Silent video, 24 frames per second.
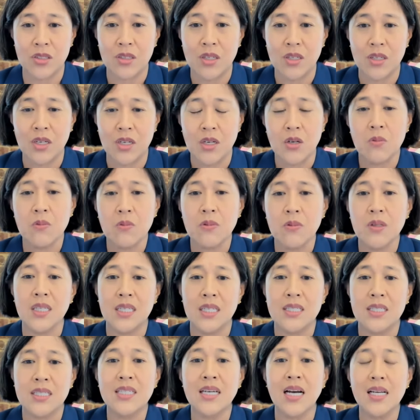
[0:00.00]
really
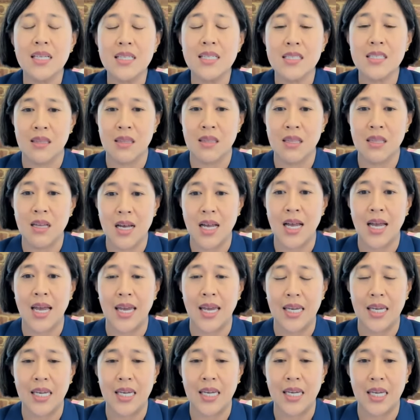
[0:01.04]
does lie
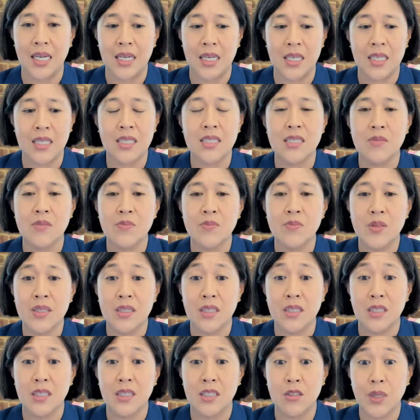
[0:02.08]
in this ability to
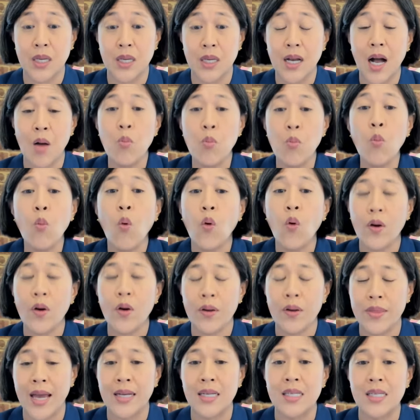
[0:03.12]
become more than a
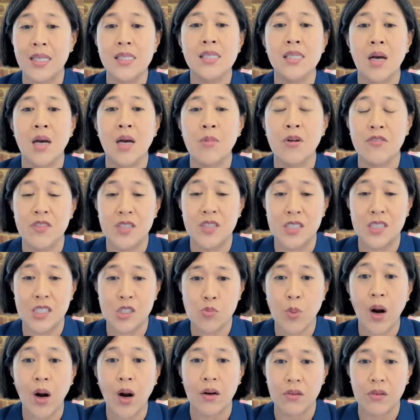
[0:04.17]
sum of its parts